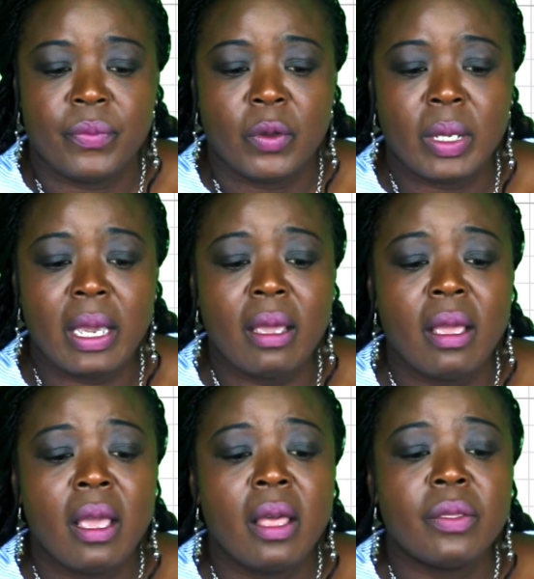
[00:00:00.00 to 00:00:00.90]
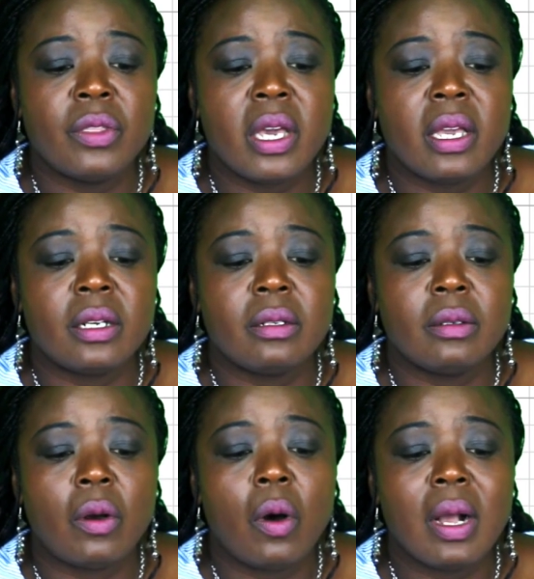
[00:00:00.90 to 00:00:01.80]
Okay? The
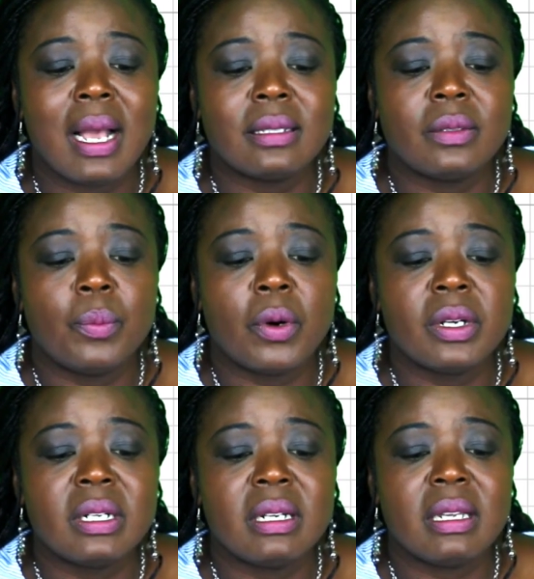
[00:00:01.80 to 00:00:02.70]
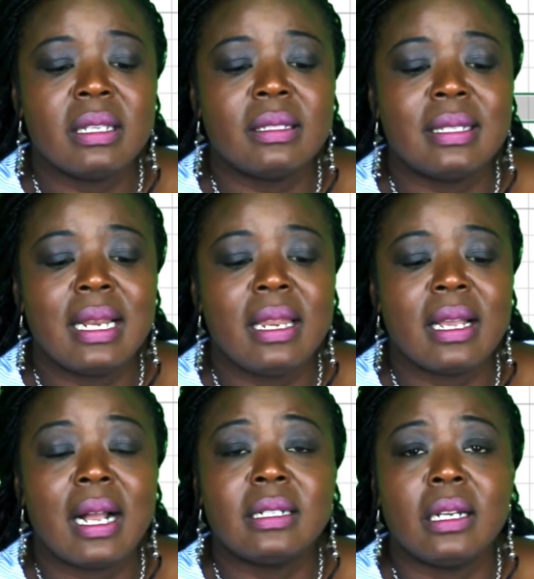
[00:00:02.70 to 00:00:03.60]
August bond is
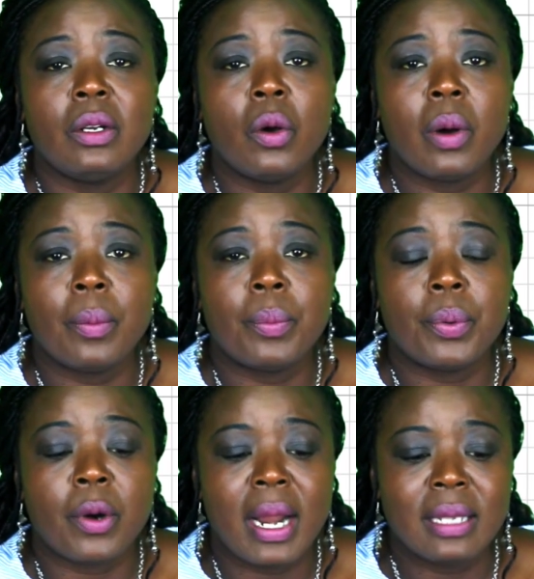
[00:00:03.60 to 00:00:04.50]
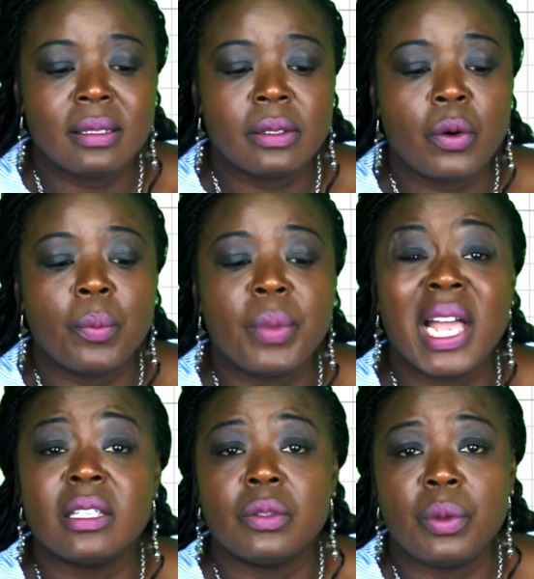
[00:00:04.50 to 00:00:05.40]
selling at a lower price
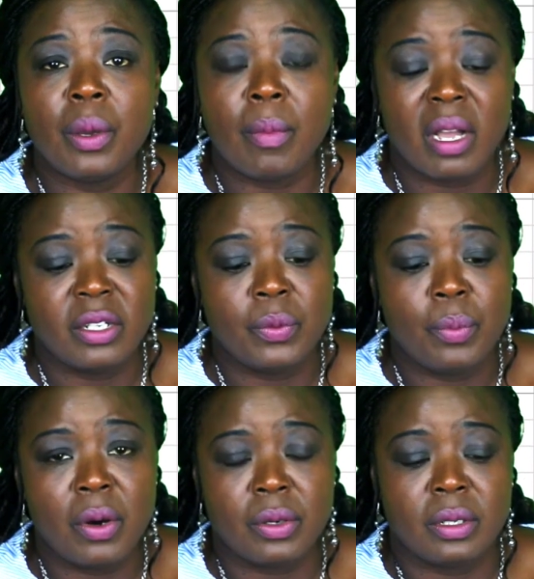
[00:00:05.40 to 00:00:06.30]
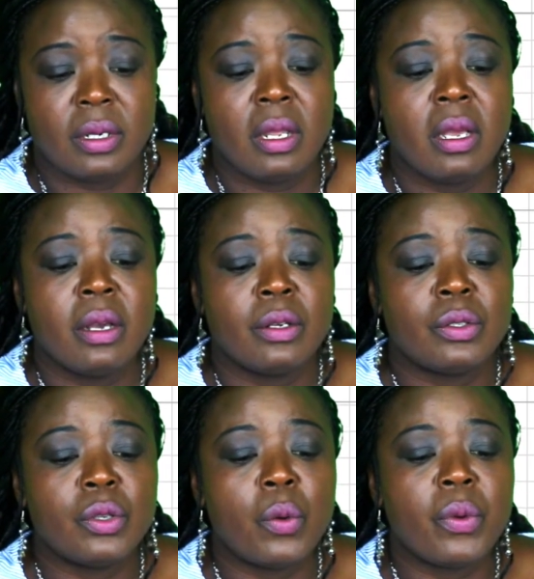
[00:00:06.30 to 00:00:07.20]
compared to the March bond.
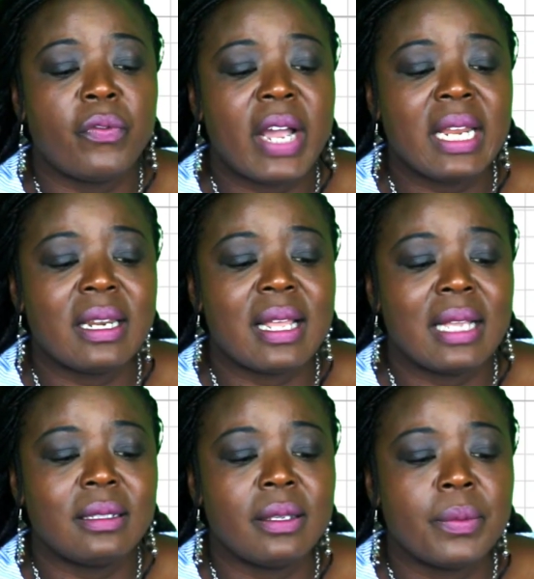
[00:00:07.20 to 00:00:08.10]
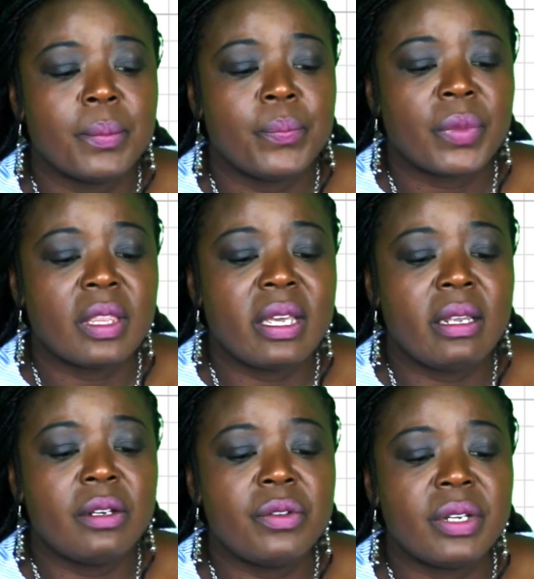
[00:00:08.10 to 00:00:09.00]
So we find that the
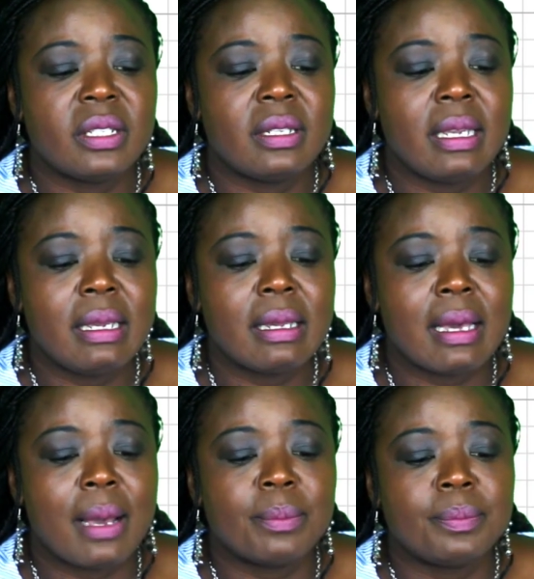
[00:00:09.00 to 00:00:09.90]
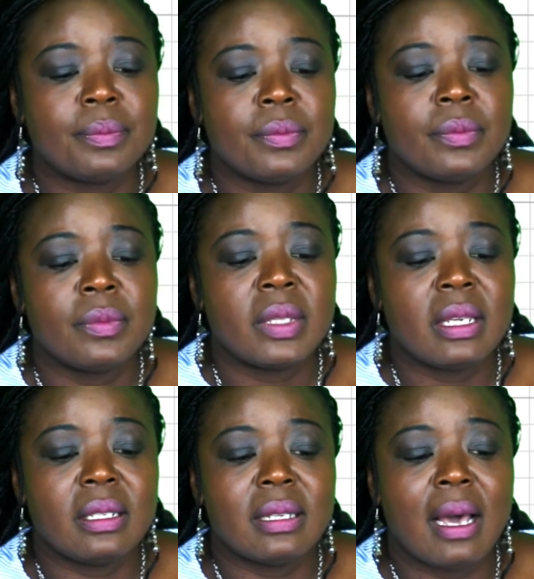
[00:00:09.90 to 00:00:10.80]
interest income
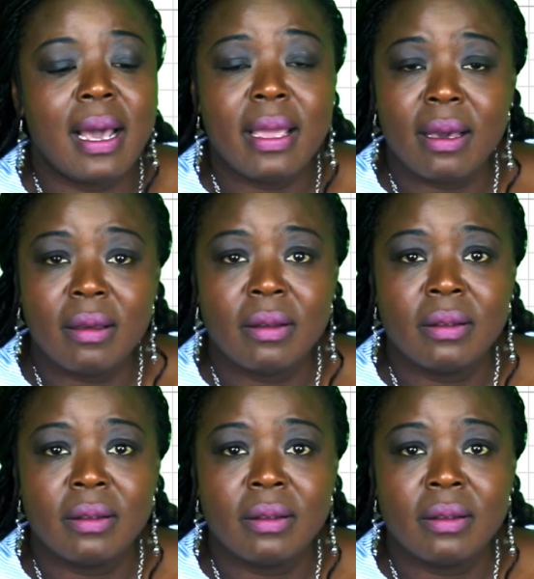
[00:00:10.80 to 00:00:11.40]
is higher,